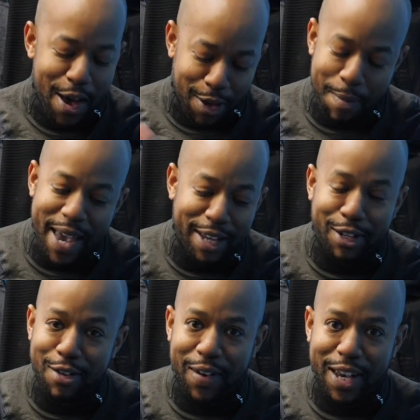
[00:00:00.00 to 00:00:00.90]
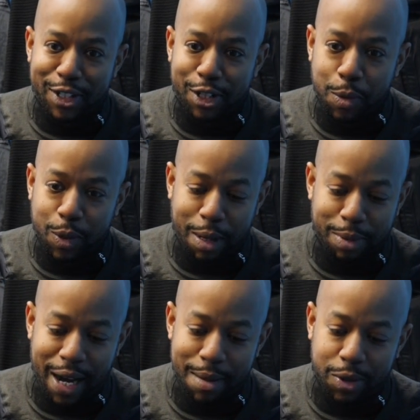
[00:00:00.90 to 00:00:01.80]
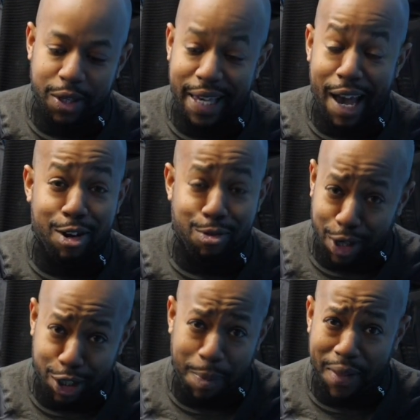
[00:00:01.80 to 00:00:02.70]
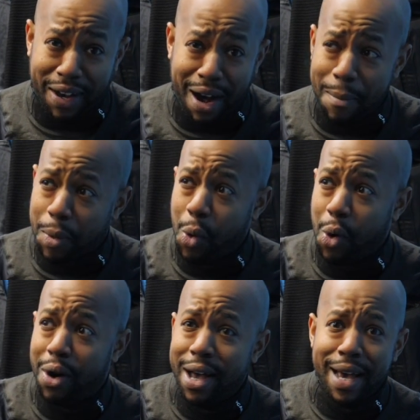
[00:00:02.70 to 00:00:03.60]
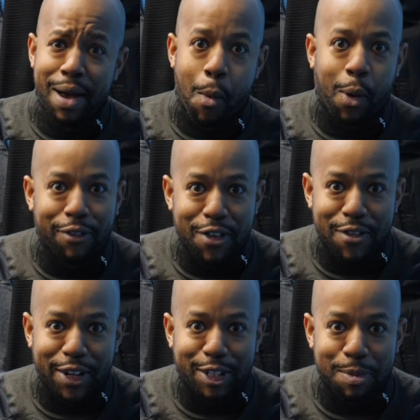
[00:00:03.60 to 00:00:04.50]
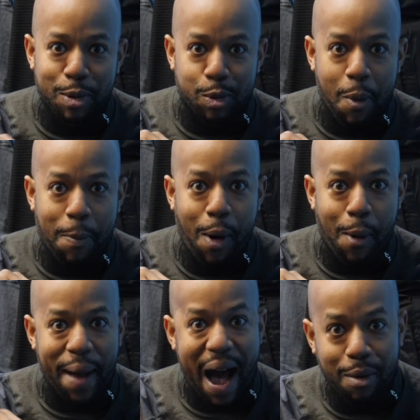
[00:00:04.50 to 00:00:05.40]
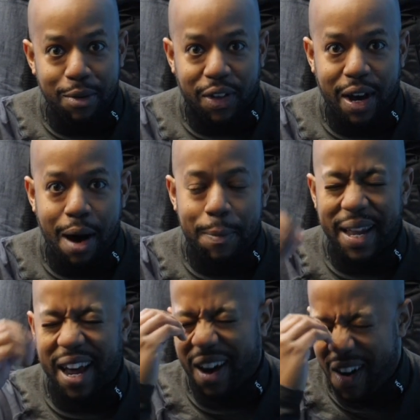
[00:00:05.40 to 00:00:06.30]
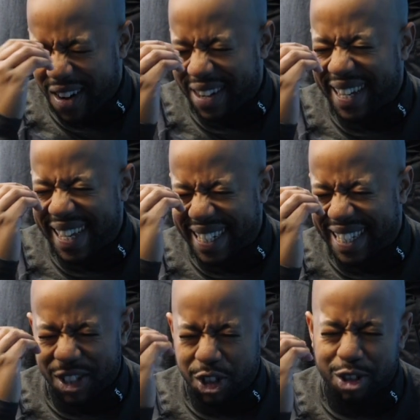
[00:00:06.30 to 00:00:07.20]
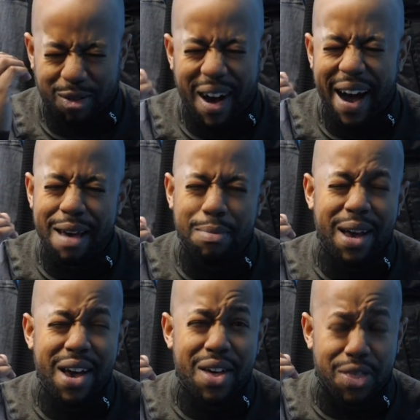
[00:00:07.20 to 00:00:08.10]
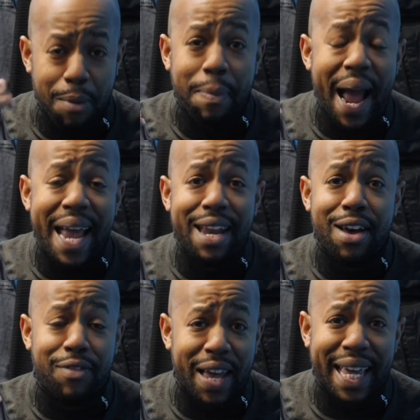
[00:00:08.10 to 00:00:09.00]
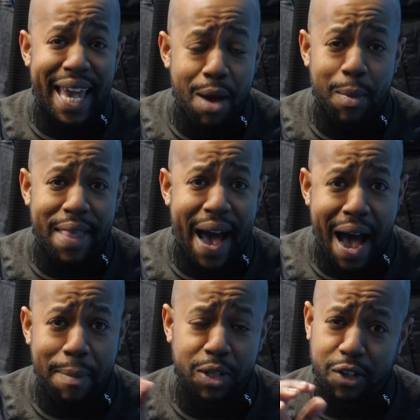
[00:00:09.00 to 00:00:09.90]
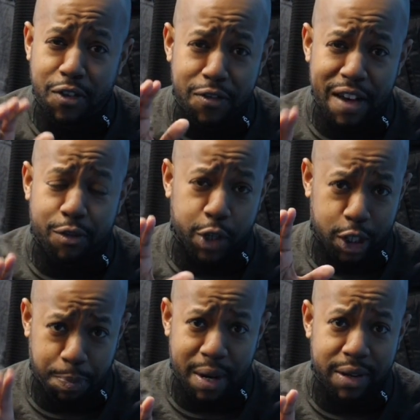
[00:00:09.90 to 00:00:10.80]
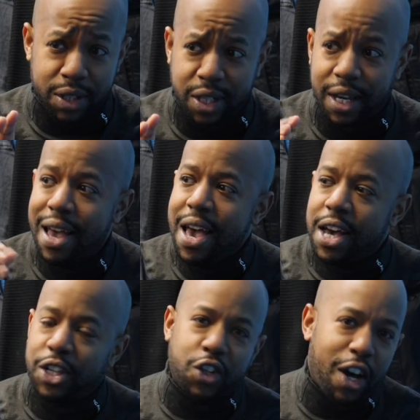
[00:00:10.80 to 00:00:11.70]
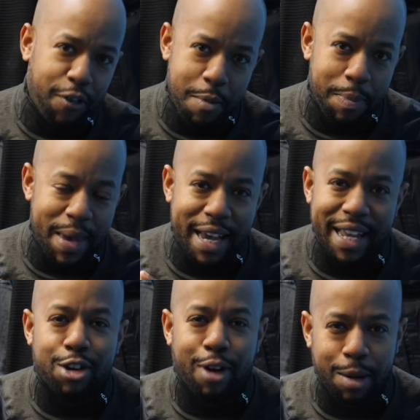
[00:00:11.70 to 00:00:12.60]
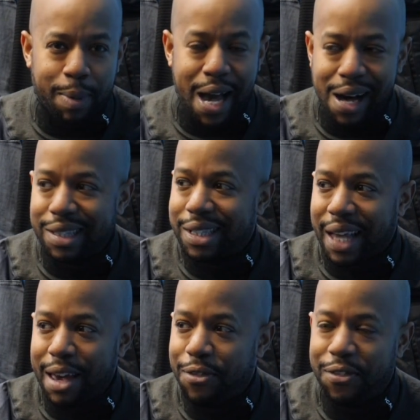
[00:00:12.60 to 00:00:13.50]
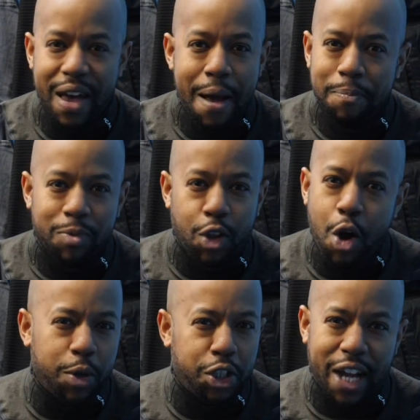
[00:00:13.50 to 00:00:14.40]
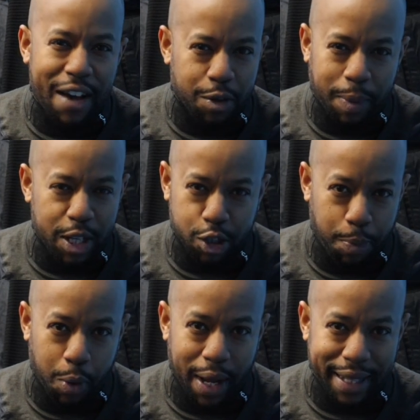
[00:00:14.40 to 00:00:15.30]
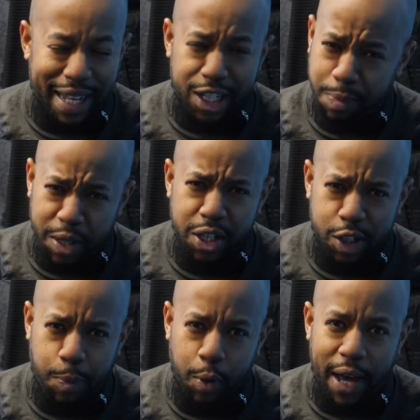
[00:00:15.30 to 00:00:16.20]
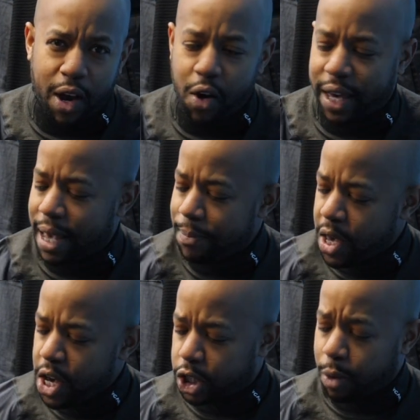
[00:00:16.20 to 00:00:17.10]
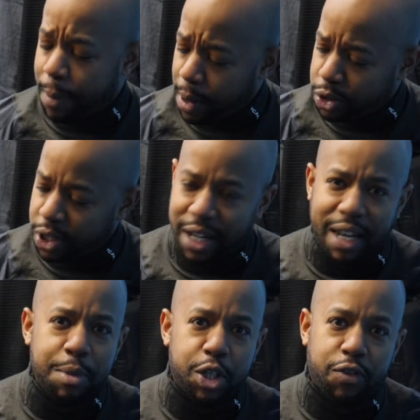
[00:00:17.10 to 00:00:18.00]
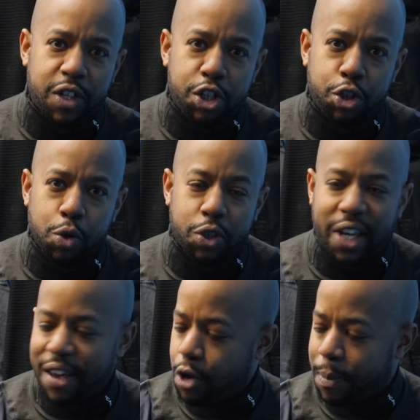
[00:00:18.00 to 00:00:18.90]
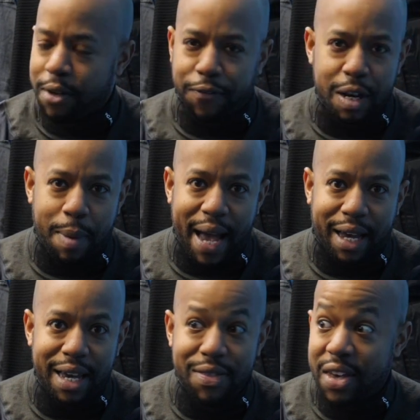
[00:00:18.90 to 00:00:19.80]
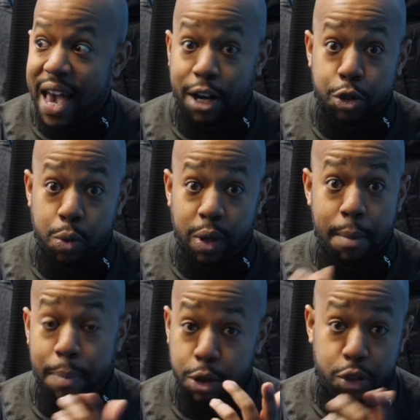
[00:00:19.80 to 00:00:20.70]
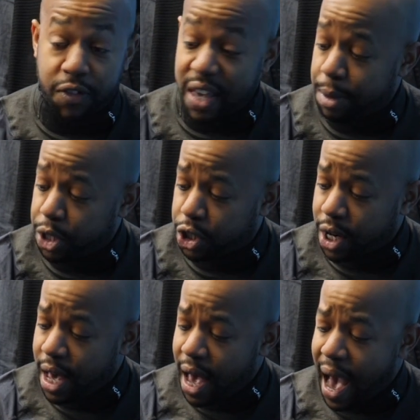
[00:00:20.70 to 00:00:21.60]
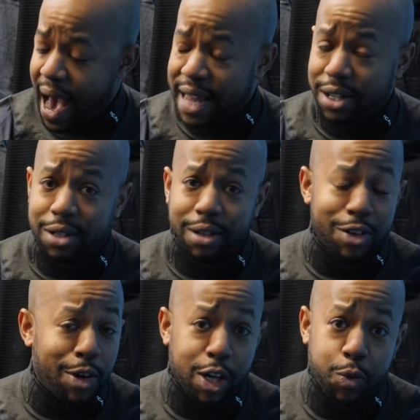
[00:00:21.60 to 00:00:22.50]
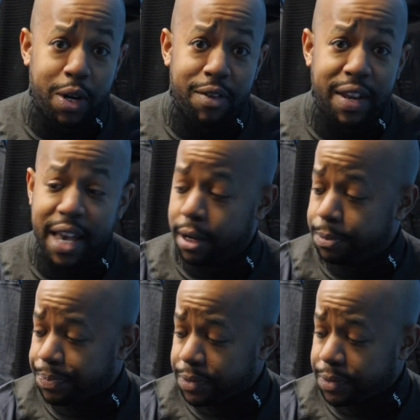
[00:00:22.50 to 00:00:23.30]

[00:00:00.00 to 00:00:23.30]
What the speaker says: Your meat and two veg will sometimes get crushed by the cup, or one of your vegetables will pop out of the cup, and I can't describe the pain of getting hit when that happens if you've never experienced it. Aside from it being incredibly unsafe, no one should have to play a sport like that, especially a sport like hockey. So I posted an image of these shorts, gave you a bit of feedback in the actual post of the image, and you guys wanted a video.